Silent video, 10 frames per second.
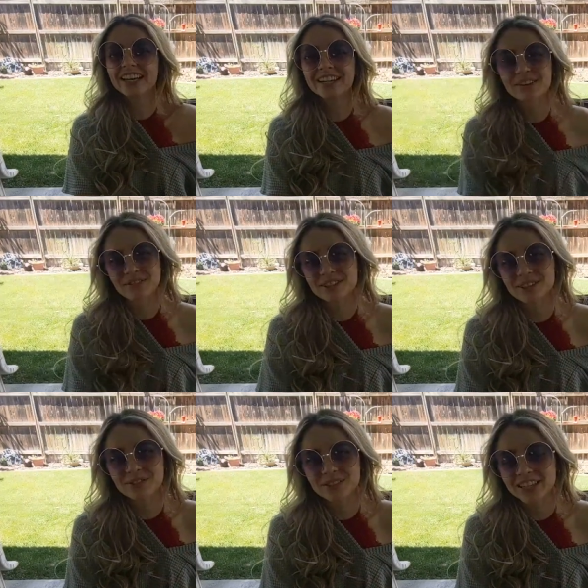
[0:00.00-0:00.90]
I hear
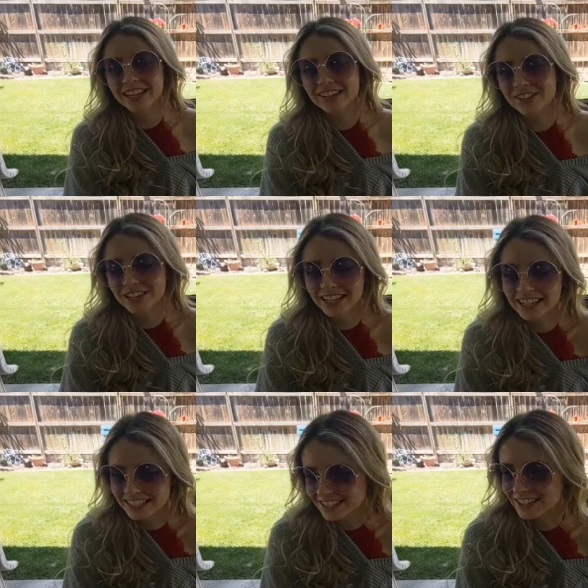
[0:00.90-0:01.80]
myself in the kitchen
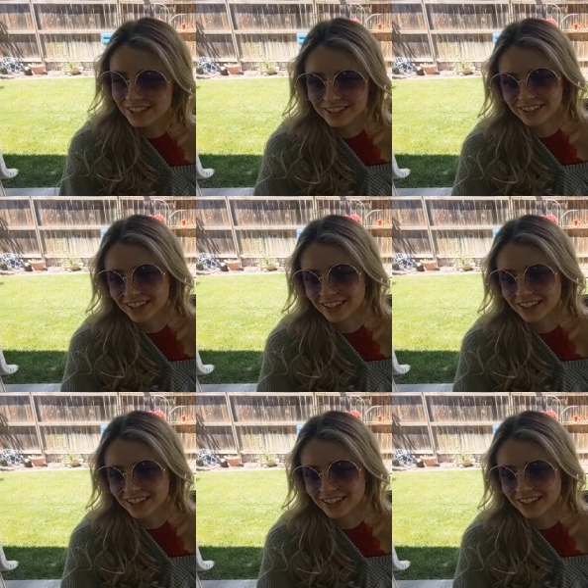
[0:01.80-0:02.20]
minutes.